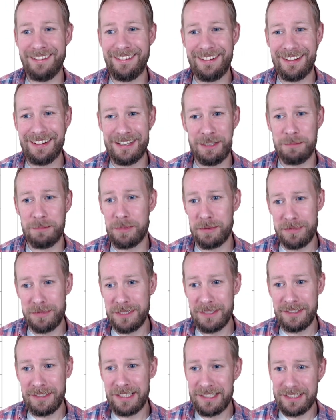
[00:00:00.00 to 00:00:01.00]
Yeah, you probably
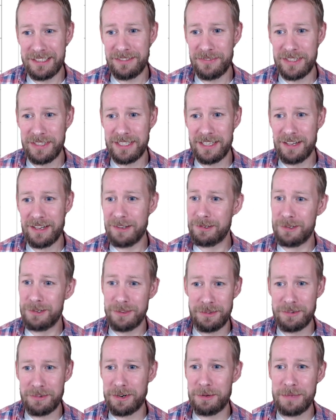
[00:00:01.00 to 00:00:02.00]
don't need this video.
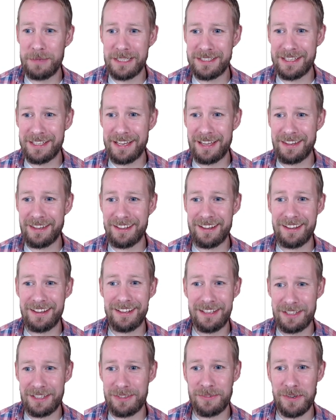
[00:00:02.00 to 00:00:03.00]
Throw them in together,
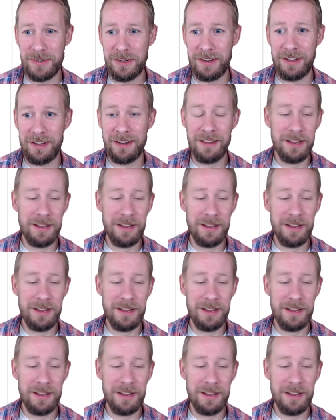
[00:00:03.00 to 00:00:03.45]
it's fine.